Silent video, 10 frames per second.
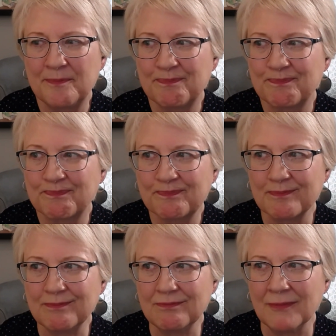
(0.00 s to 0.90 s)
um,
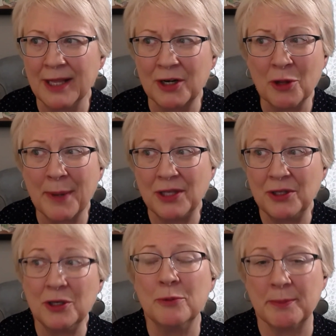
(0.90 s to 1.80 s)
I don't know about
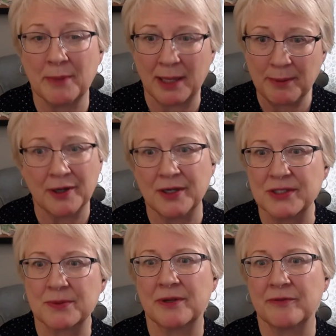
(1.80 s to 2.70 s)
you, but my
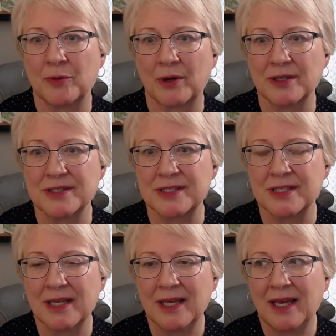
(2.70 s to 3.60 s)
parents were
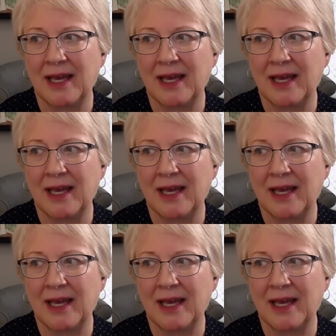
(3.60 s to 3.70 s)
divorced,